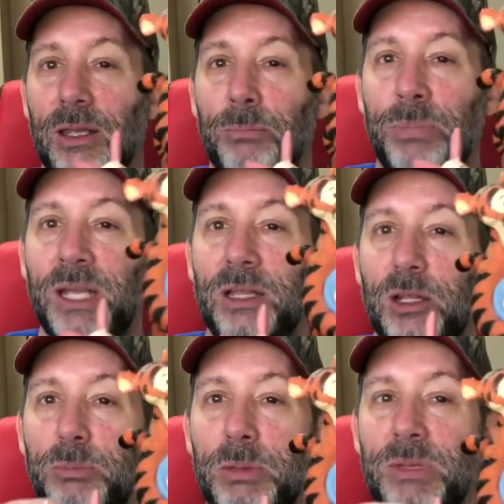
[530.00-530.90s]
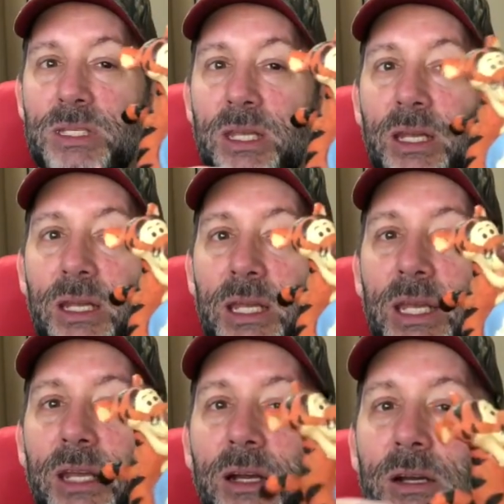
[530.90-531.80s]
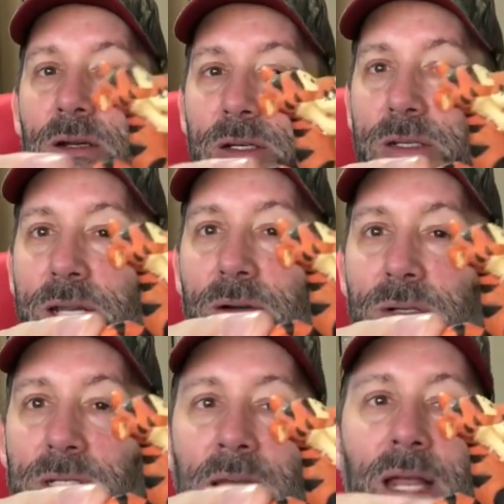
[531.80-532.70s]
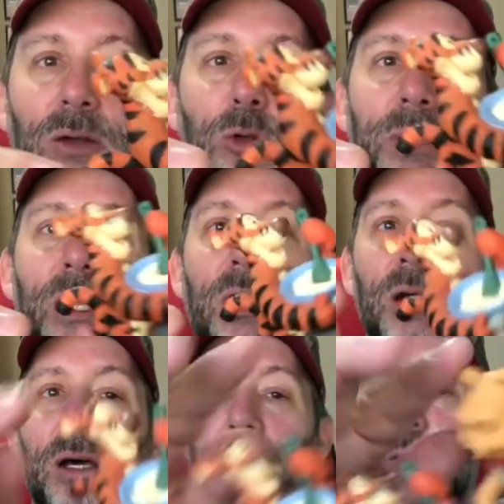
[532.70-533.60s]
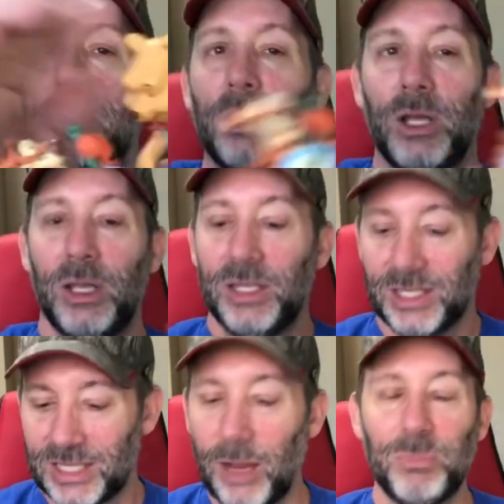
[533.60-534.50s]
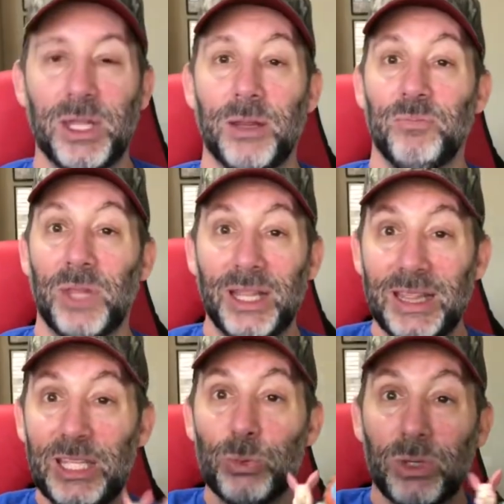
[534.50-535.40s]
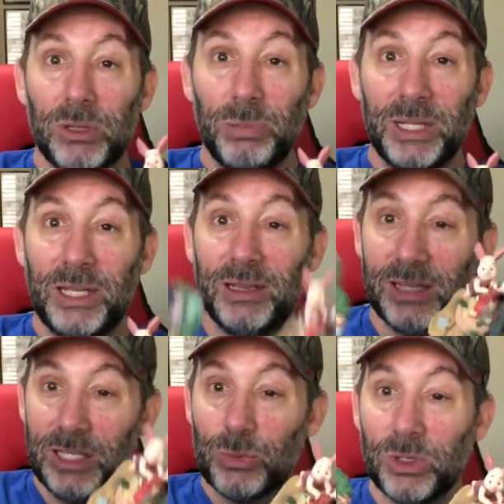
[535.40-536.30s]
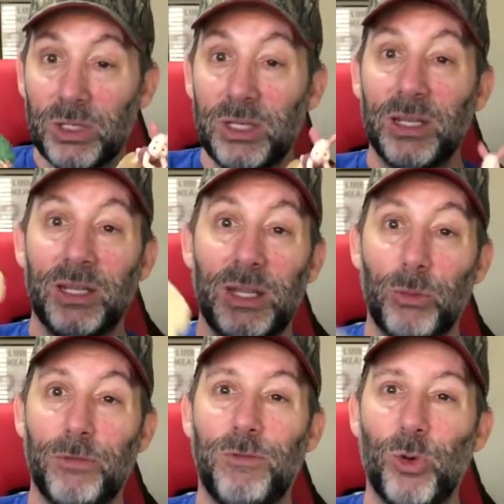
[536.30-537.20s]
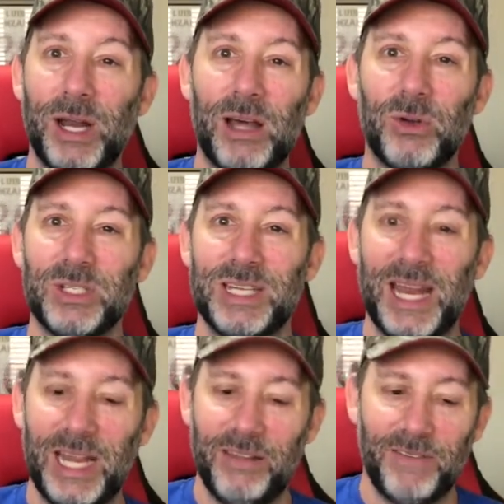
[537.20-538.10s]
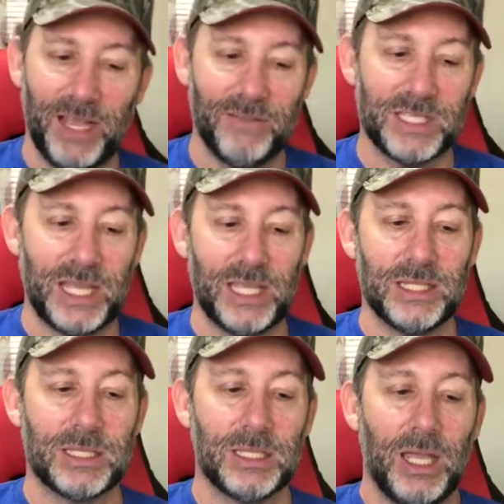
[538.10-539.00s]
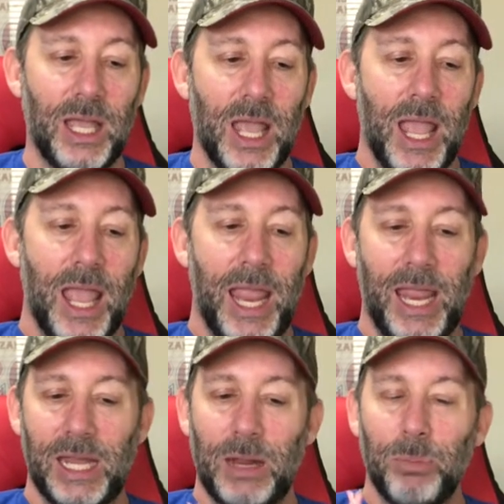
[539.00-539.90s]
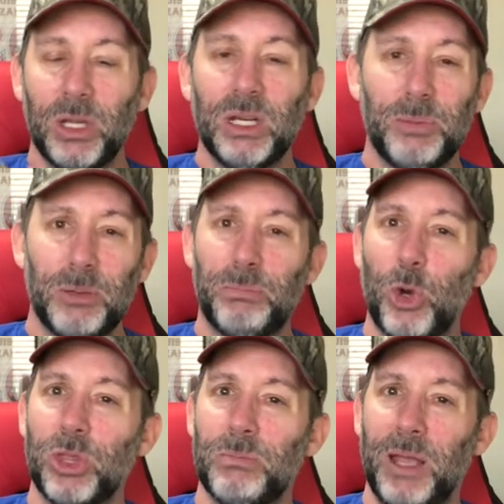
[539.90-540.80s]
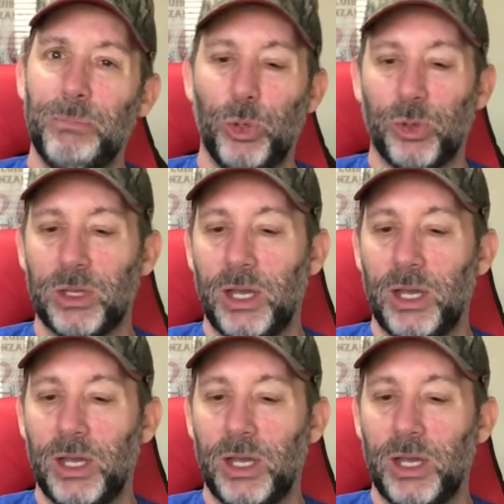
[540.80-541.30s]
Piglet will be missing an ear, or Tigger's tail will be gone, or something. These were complete. These were good. They were $4.95, and I'm probably going to put them both in my booth.